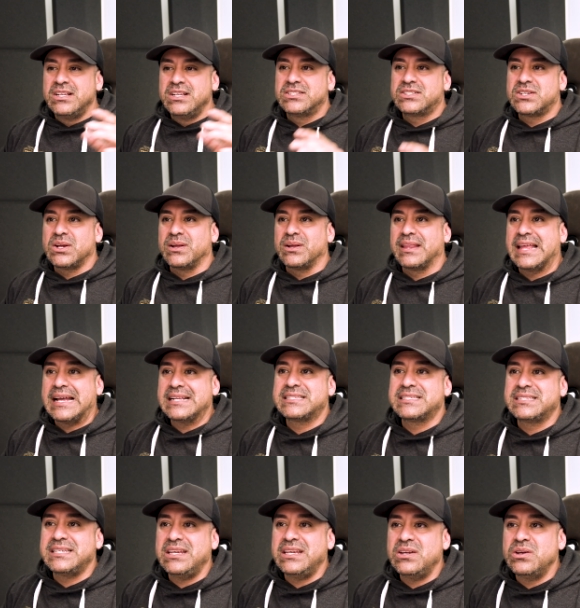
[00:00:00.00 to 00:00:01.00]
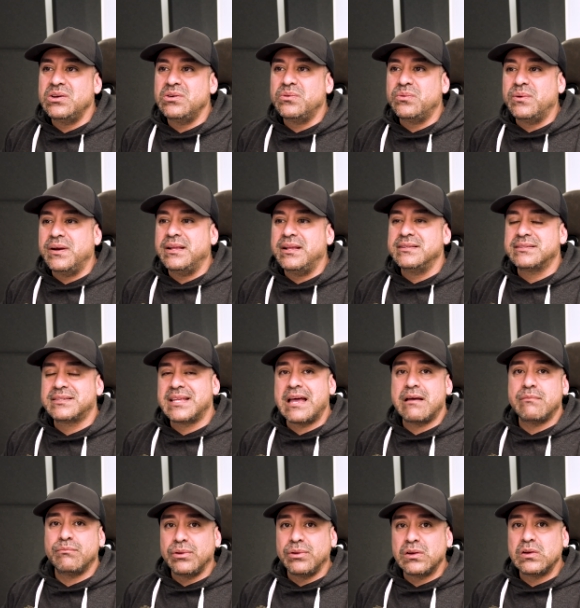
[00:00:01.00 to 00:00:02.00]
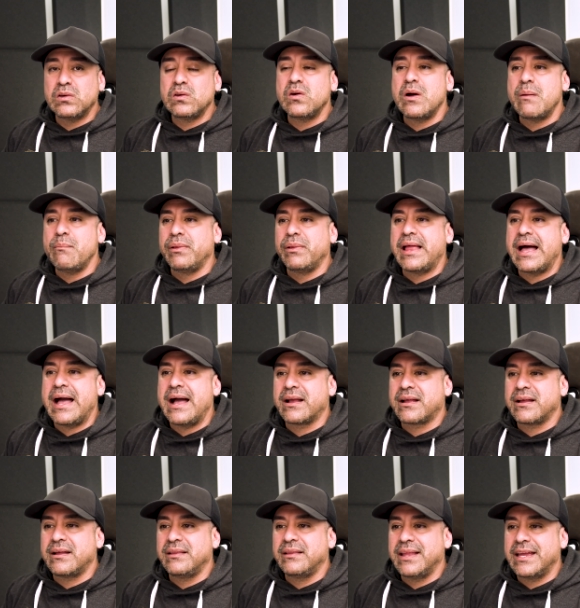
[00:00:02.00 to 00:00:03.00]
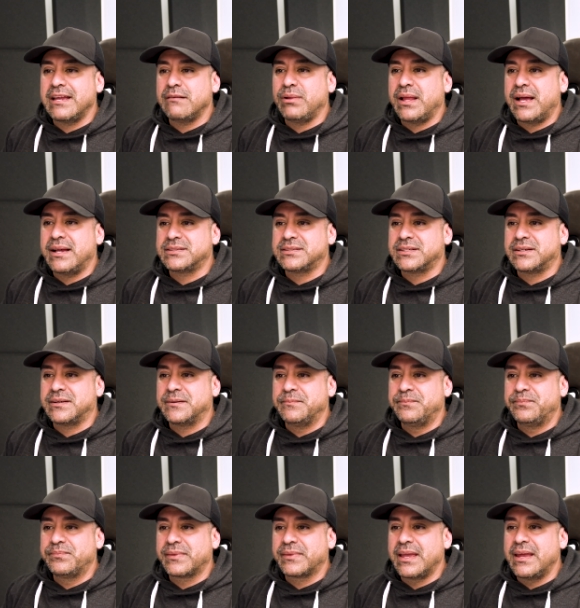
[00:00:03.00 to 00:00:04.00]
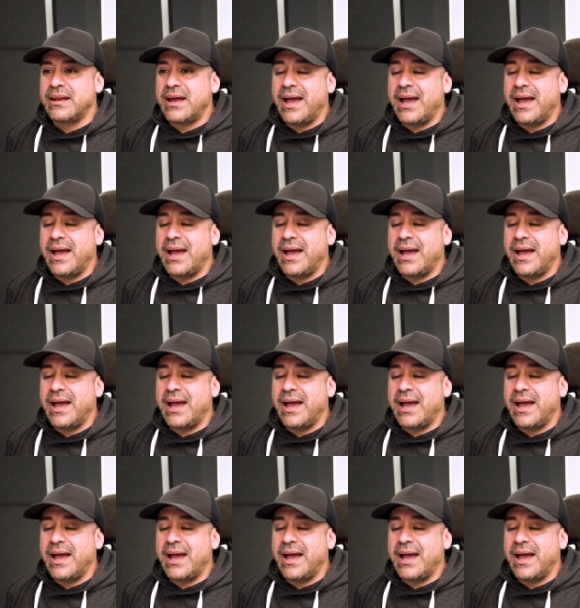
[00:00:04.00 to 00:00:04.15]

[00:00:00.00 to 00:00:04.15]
so let's see who wins that blue-black Leia Blaster. And